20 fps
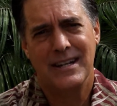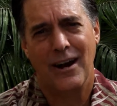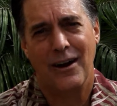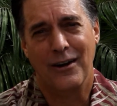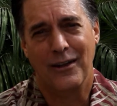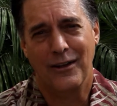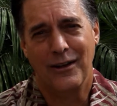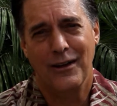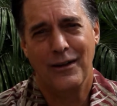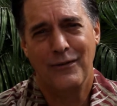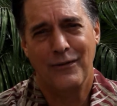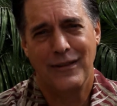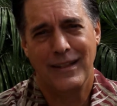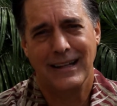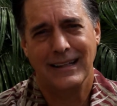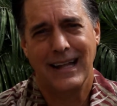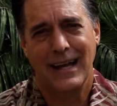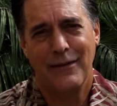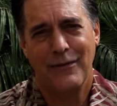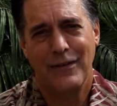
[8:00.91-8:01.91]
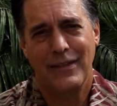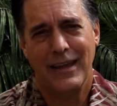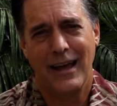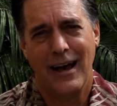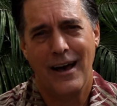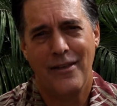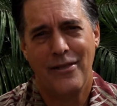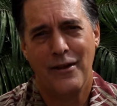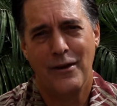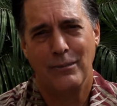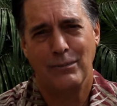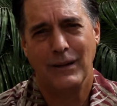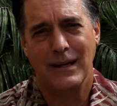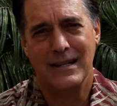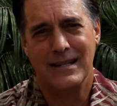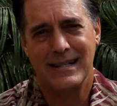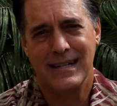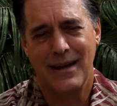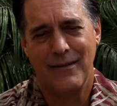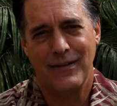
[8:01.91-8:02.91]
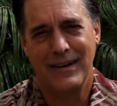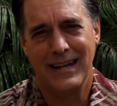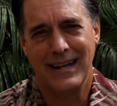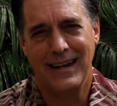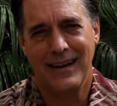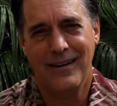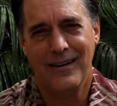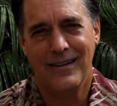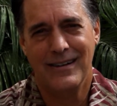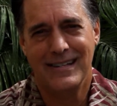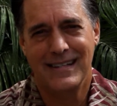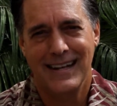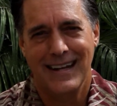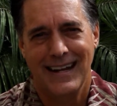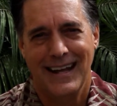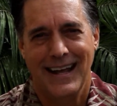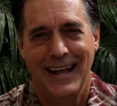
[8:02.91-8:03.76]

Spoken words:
are good for the life of the author plus 70 years.